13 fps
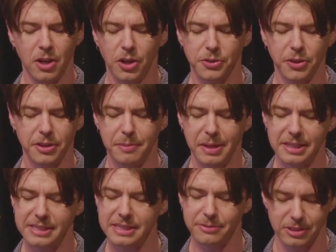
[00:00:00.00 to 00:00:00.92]
although they made
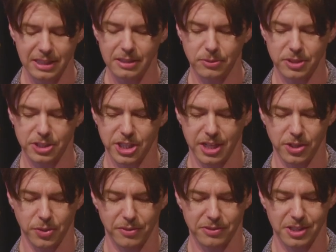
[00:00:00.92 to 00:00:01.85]
a little
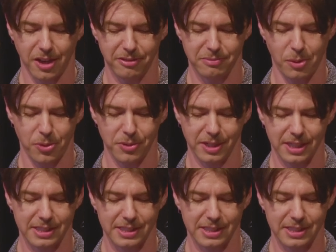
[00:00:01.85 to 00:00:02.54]
crescendo of soft moaning